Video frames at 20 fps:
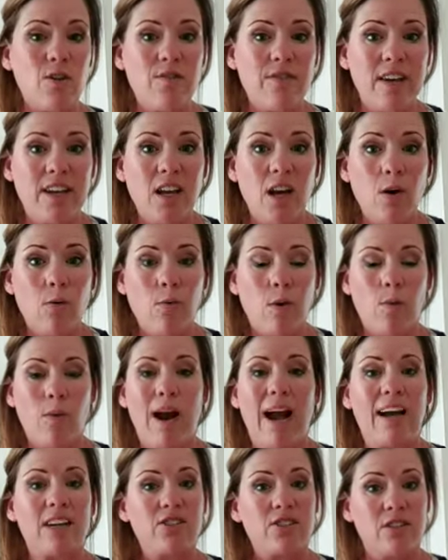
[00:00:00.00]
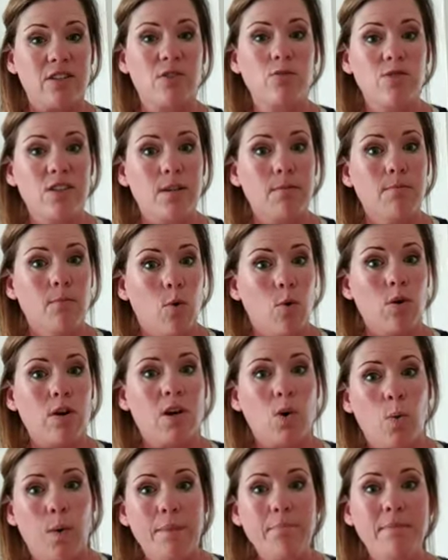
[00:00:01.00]
video where we're actually using more
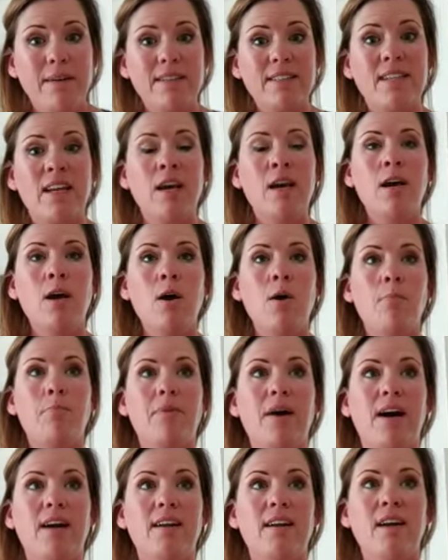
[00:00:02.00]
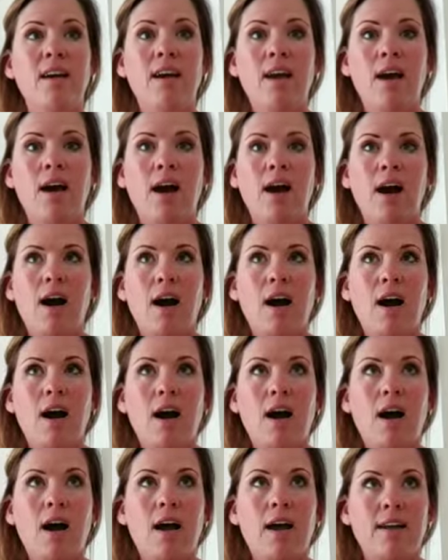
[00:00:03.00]
equipment, but
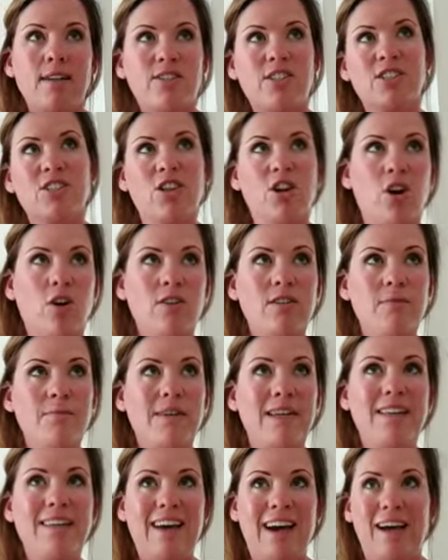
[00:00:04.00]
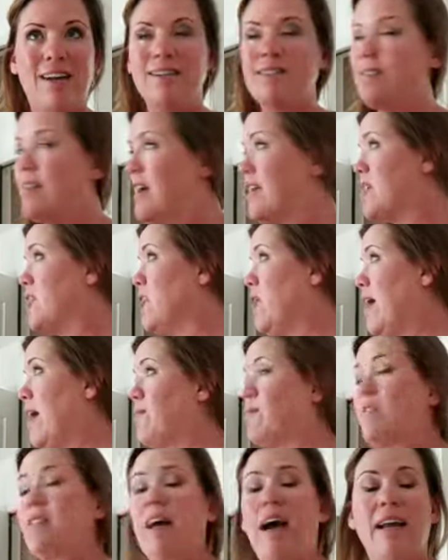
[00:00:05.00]
it just occurred to me that, you know,
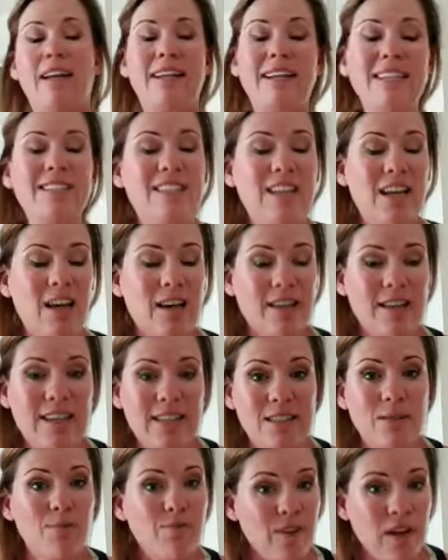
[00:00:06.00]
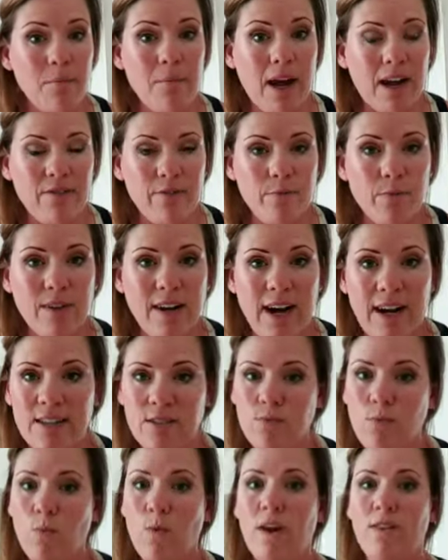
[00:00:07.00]
I need to get some feedback from you guys
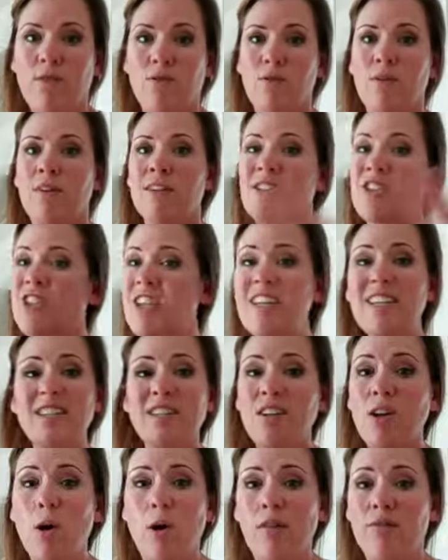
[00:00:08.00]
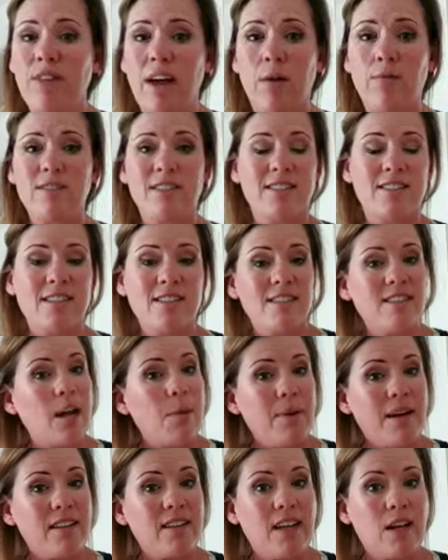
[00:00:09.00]
whether she didn't know if that was a
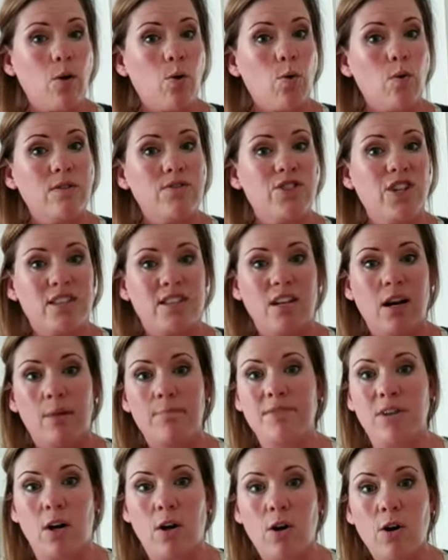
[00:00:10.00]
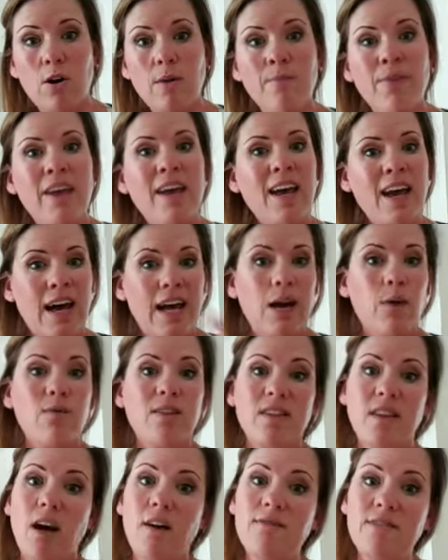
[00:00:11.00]
systemic thing or was just up to her, and I
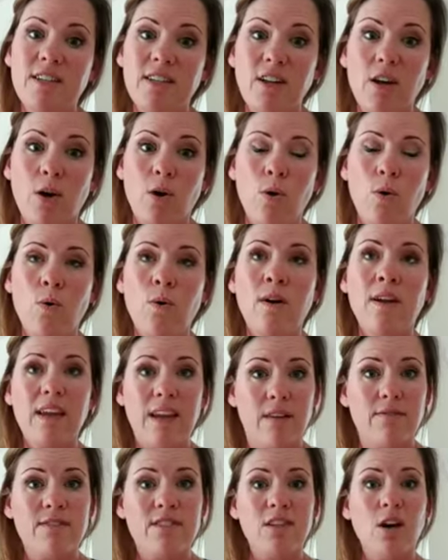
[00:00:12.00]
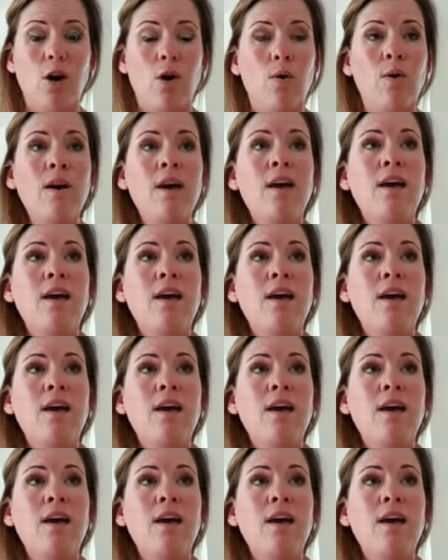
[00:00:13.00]
would love to know if so.